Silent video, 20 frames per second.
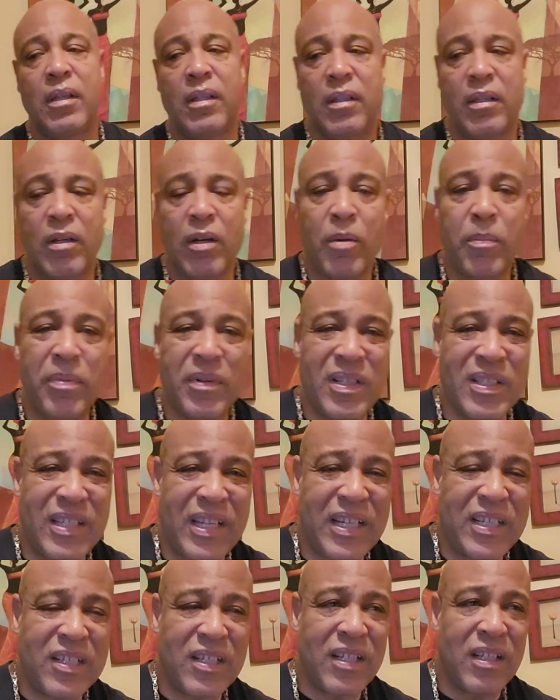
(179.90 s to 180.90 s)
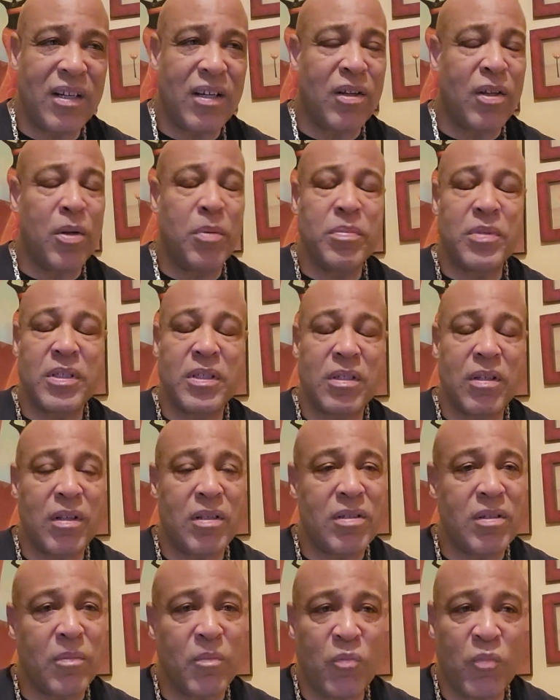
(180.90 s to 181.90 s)
the urbanization of the globe, just on
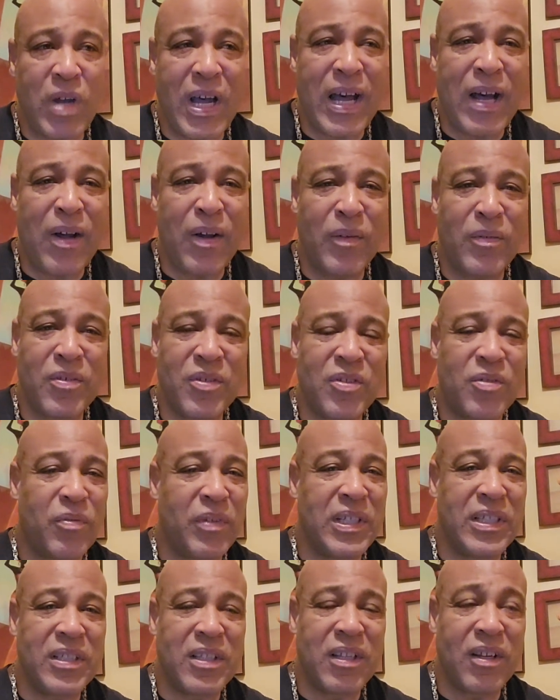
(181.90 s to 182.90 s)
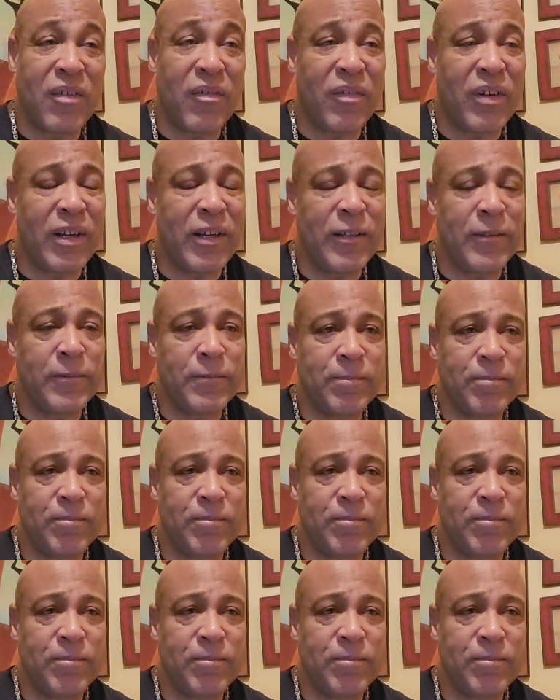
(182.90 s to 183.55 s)
some wild street stuff, right?